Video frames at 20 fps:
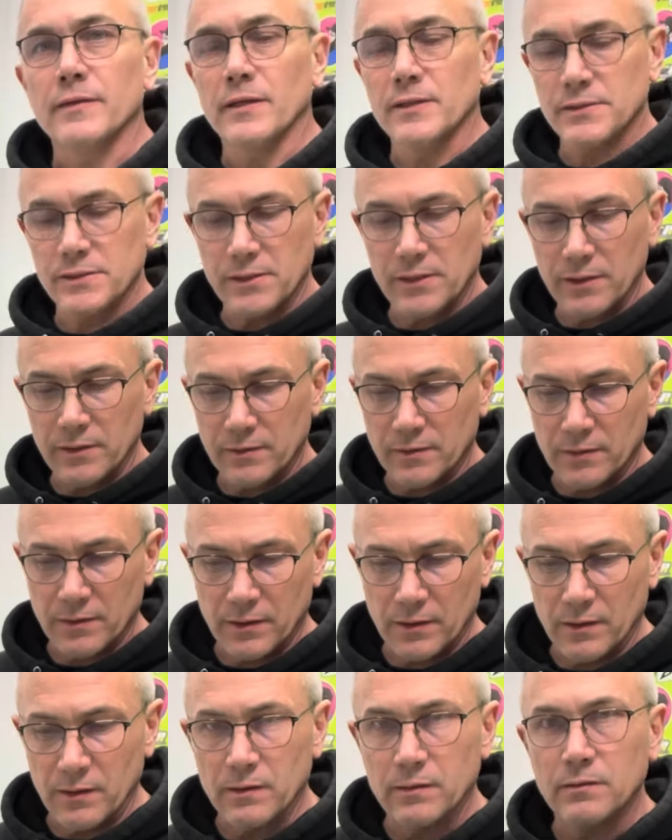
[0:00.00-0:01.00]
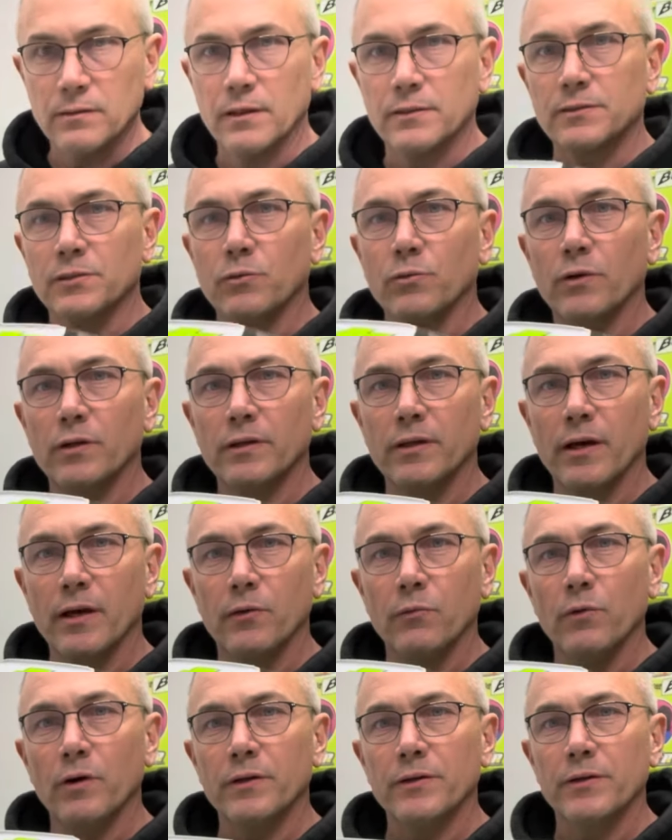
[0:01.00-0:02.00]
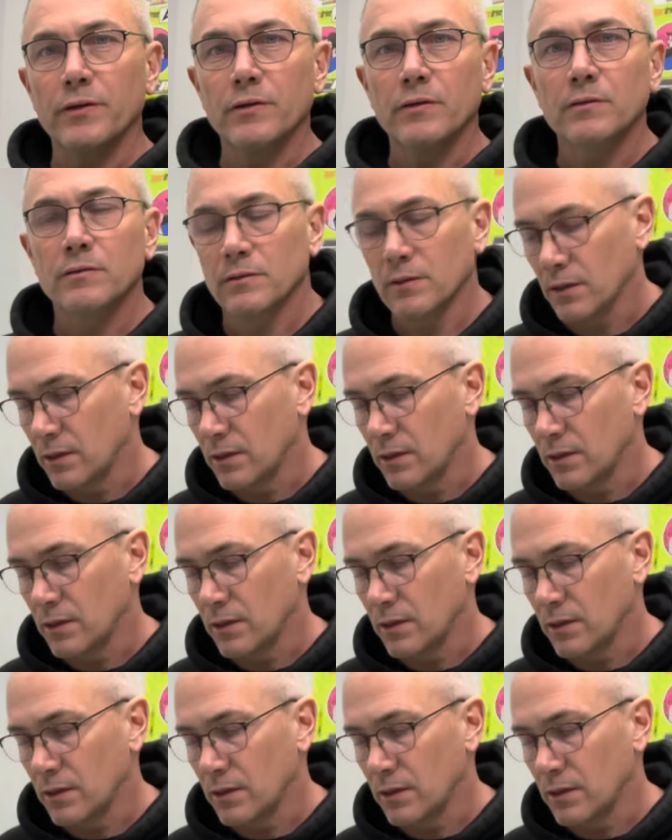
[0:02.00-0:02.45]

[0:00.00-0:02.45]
that's it. That's a one-night wonder.